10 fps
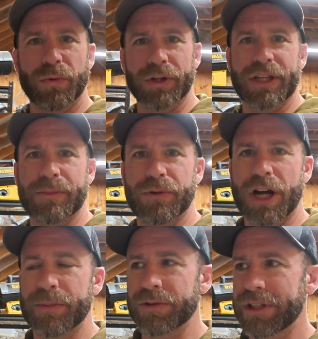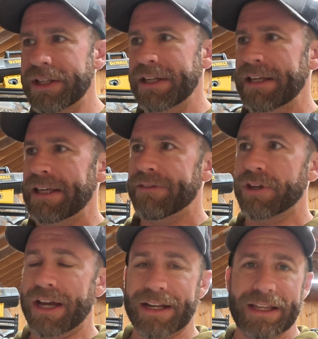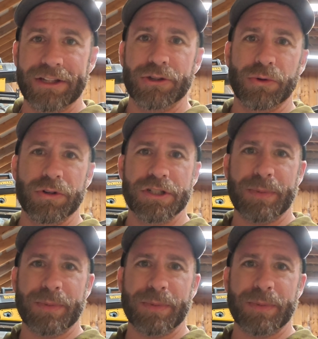working properly. If you got indoor